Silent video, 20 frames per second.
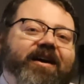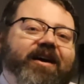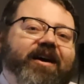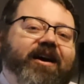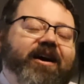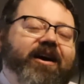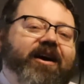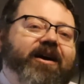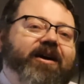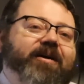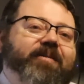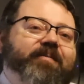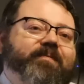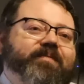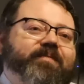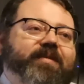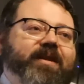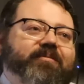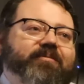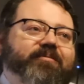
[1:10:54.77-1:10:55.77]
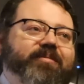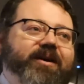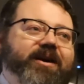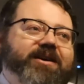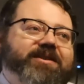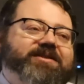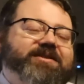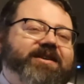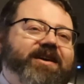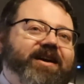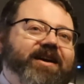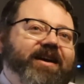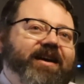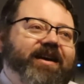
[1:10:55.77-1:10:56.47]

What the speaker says: But